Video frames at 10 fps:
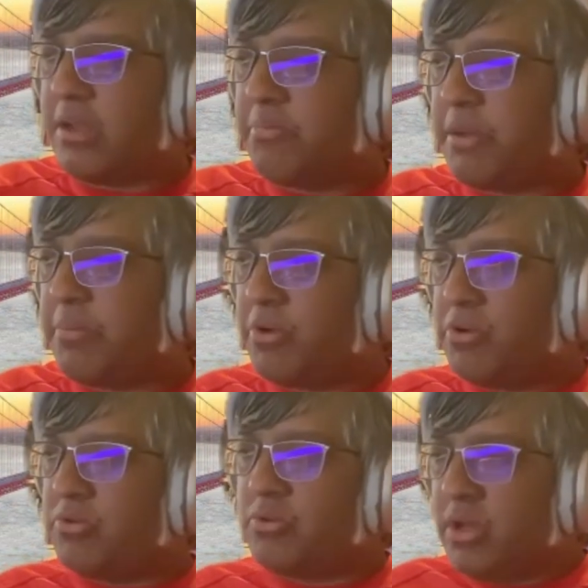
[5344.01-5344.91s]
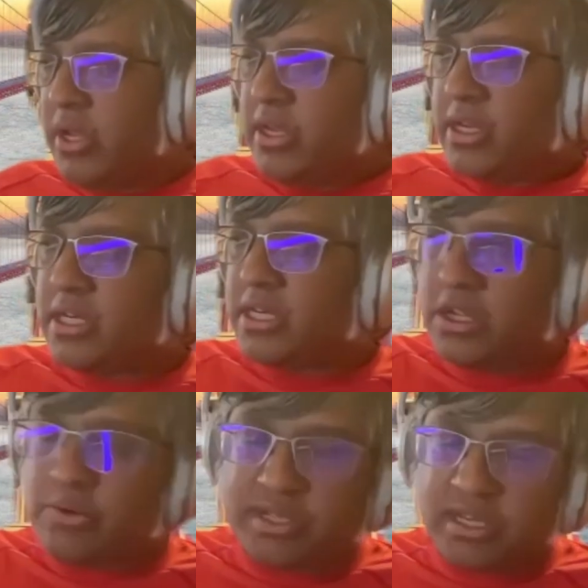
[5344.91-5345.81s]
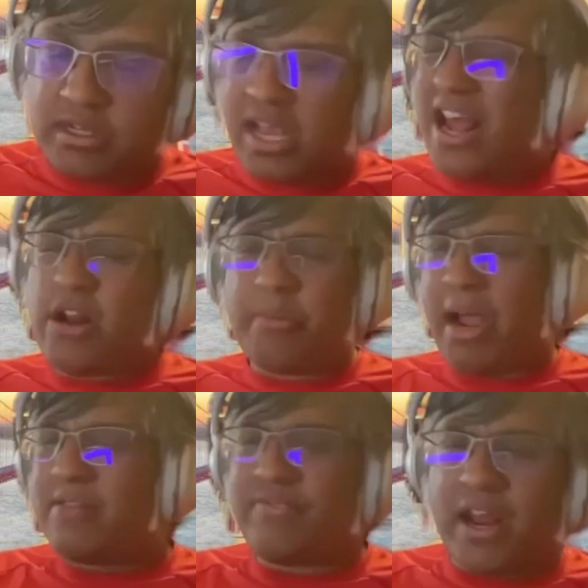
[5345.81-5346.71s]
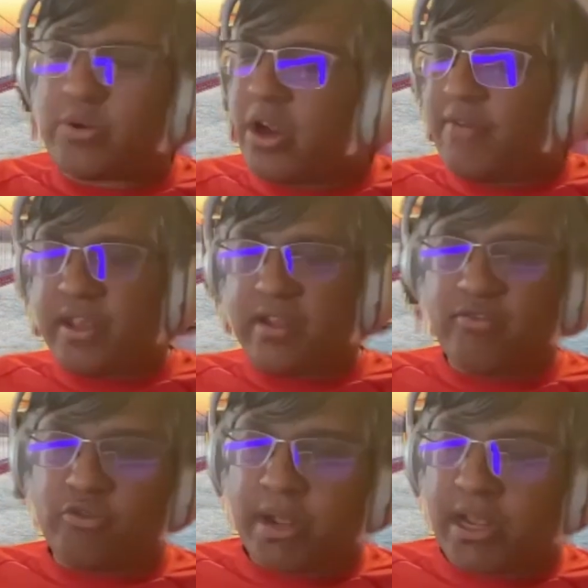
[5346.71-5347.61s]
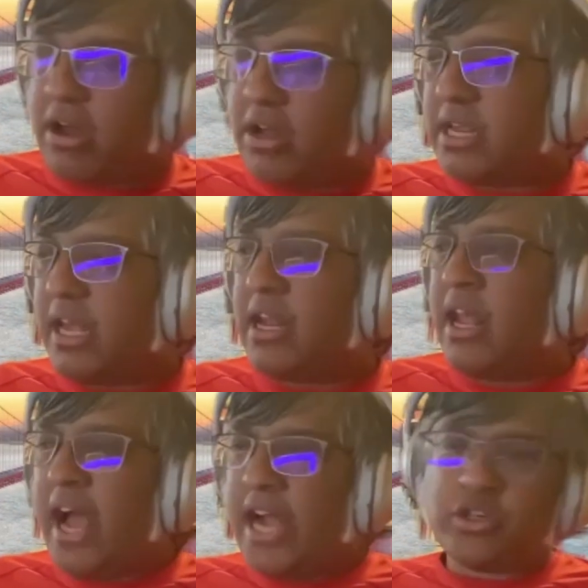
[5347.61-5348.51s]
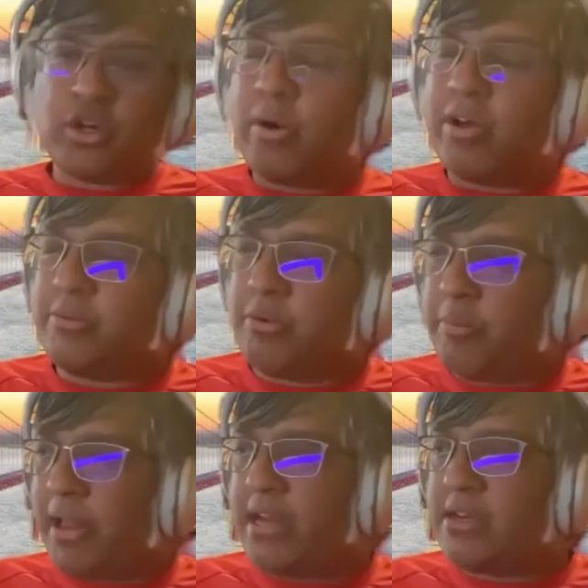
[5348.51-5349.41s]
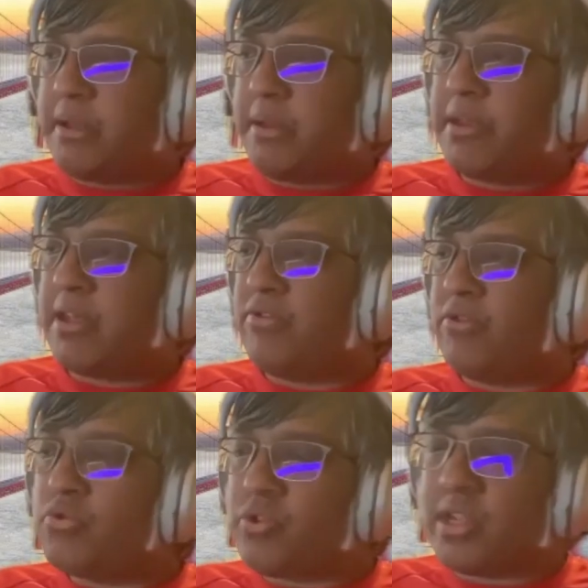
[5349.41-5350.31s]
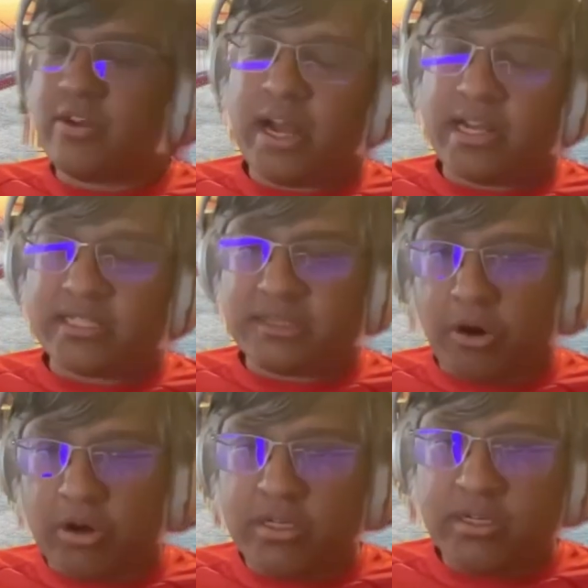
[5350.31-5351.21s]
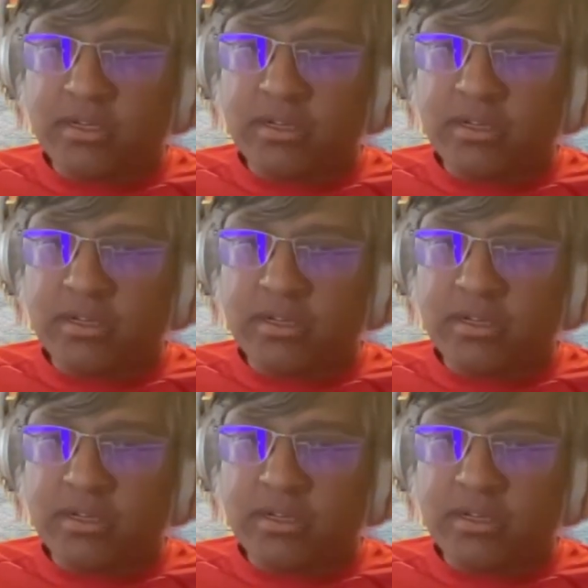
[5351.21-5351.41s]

type people who continuously and I don't mind if I don't care if they consume my content. I just don't want them to reply to me because usually they're not smart.